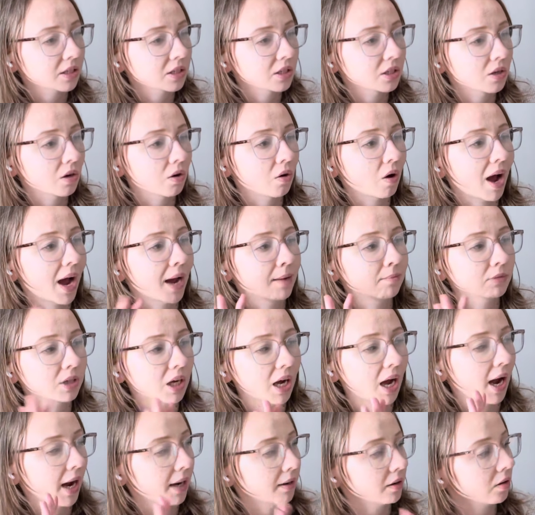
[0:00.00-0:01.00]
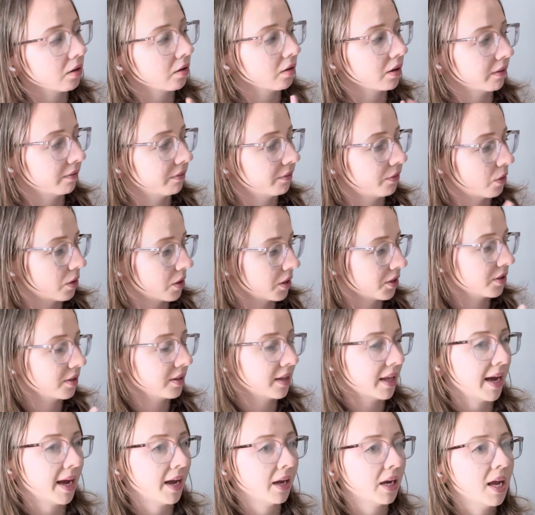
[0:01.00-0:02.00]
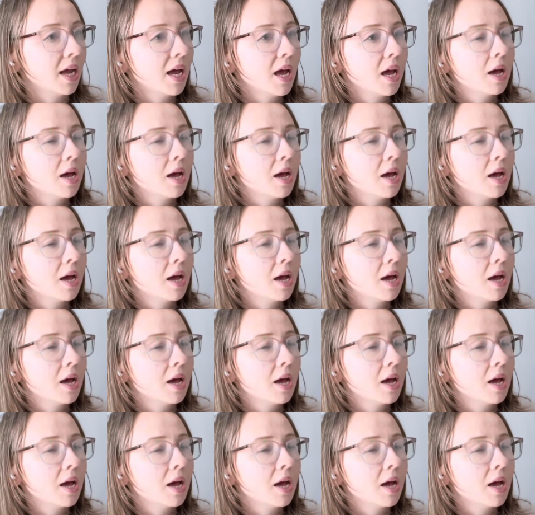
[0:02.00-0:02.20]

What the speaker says: So I'm kind of looking forward to that.